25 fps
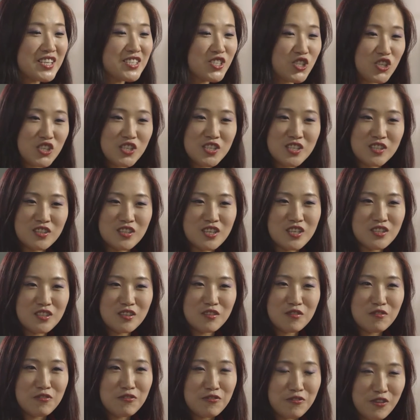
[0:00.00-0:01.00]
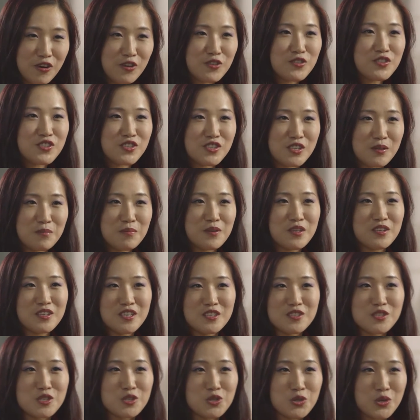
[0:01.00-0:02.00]
just did the first
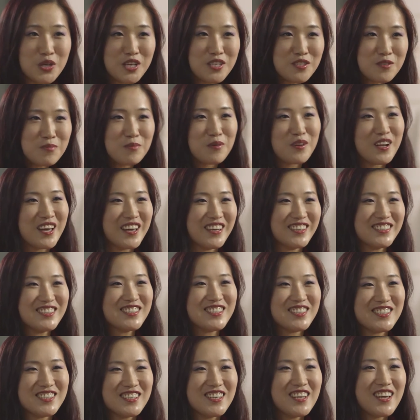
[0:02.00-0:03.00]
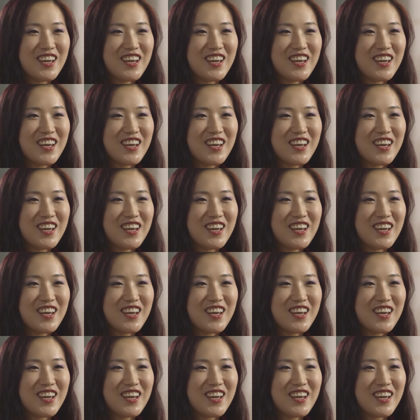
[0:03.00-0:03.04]
penis transplant